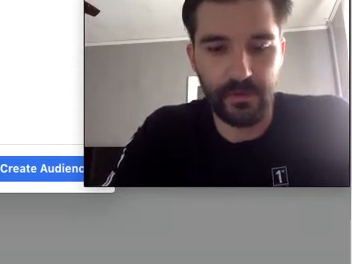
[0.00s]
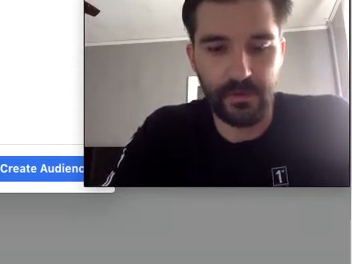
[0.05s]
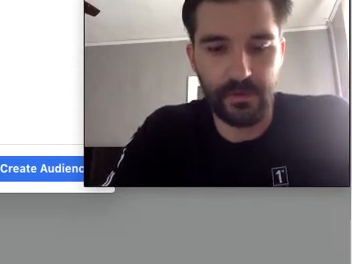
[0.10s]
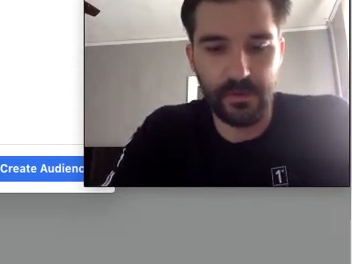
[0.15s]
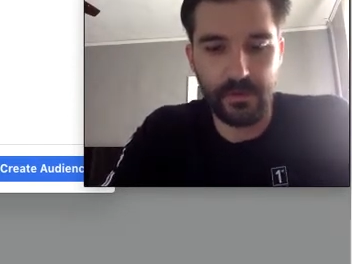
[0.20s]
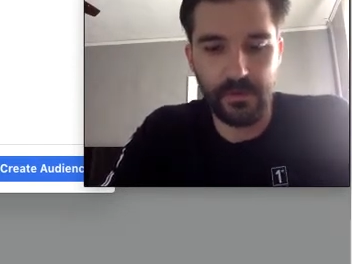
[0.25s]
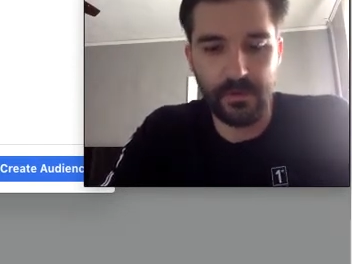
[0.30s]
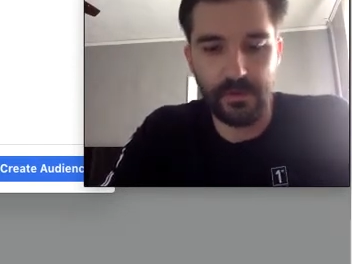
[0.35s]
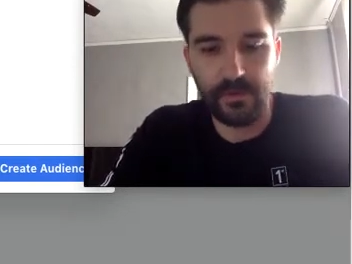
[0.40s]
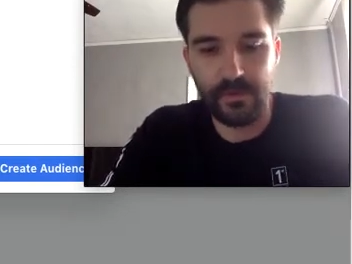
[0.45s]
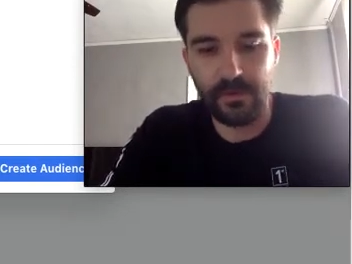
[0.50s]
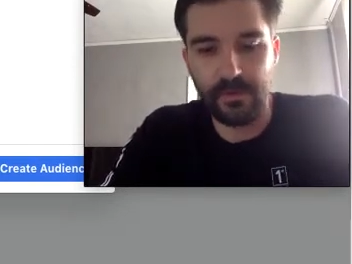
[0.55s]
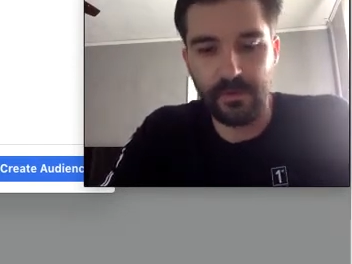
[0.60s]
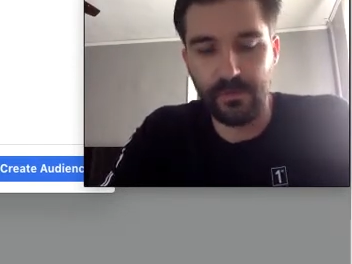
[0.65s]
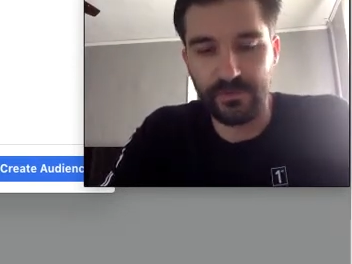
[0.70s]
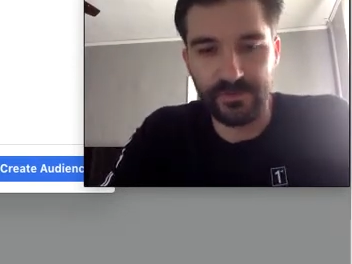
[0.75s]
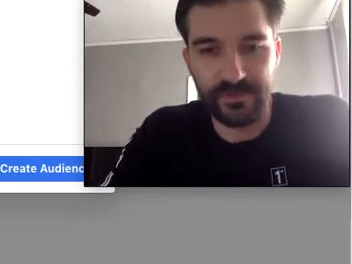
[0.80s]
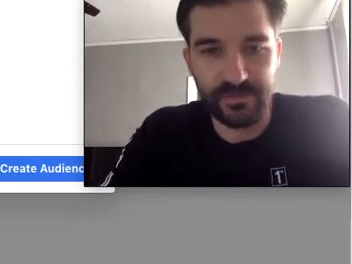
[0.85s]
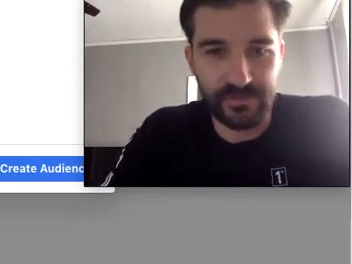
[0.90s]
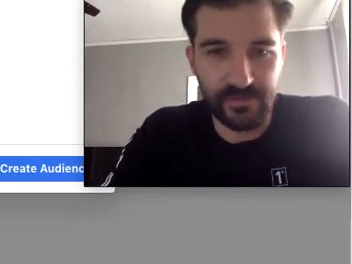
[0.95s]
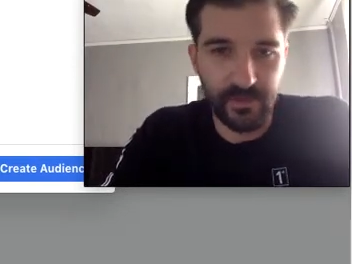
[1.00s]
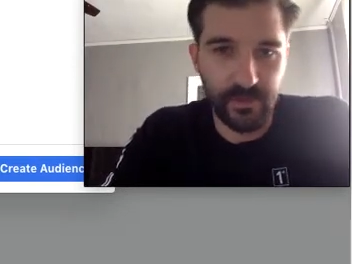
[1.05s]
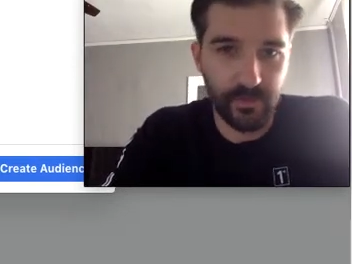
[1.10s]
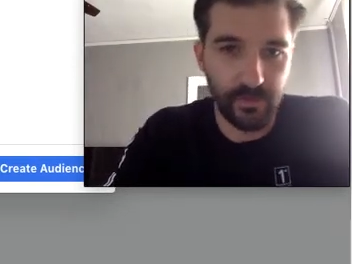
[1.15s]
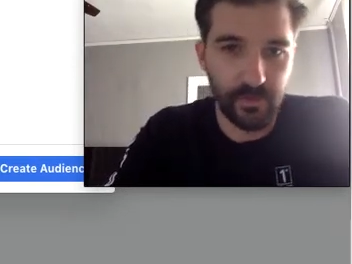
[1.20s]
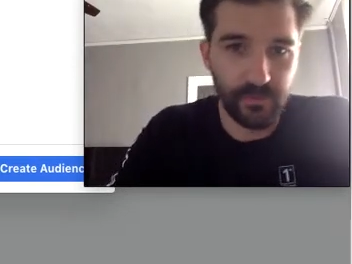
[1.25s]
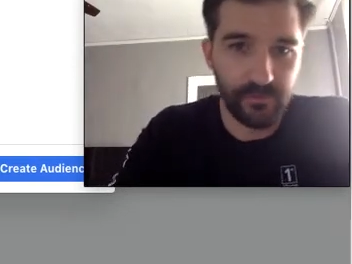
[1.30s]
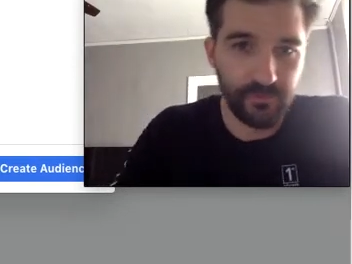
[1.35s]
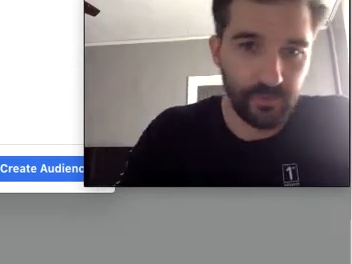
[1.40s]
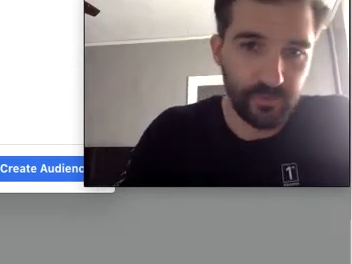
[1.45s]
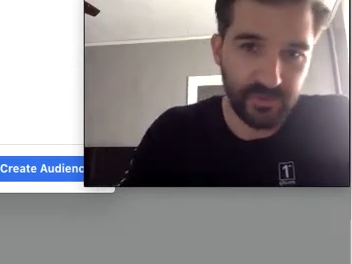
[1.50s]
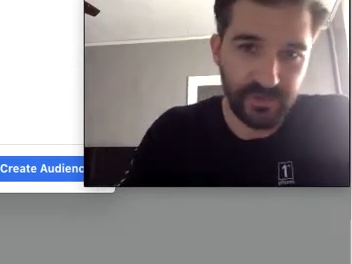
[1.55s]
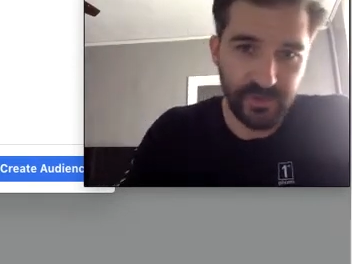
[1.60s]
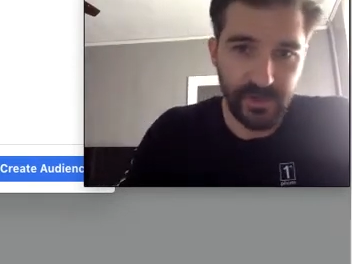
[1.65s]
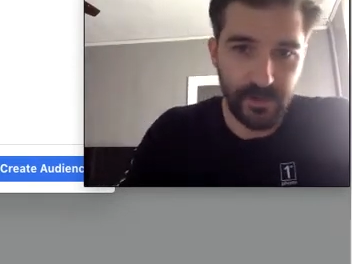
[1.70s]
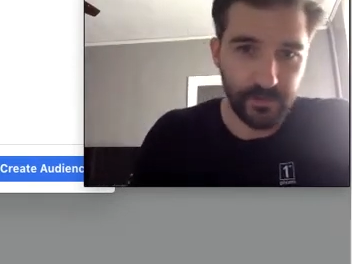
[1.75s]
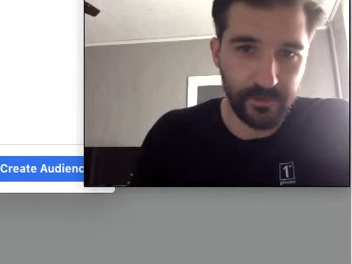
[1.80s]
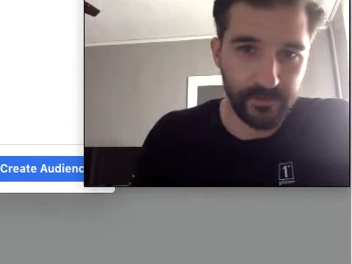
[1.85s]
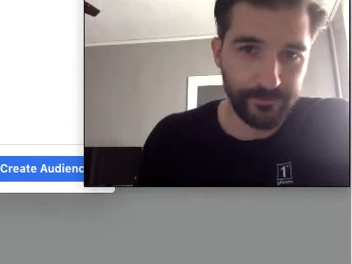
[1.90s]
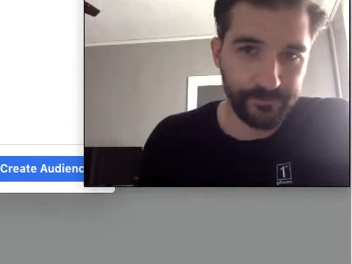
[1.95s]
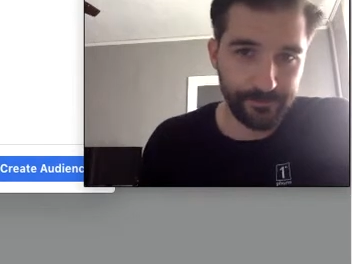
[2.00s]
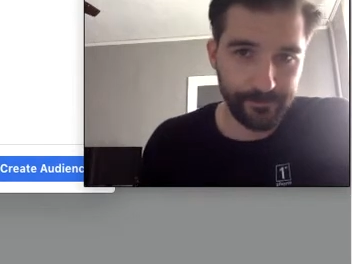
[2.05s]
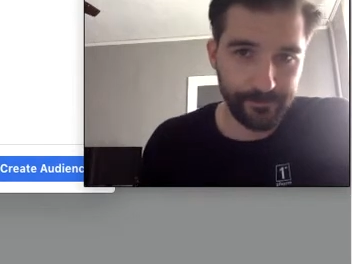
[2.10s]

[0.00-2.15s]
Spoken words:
which is in the middle of Orange County,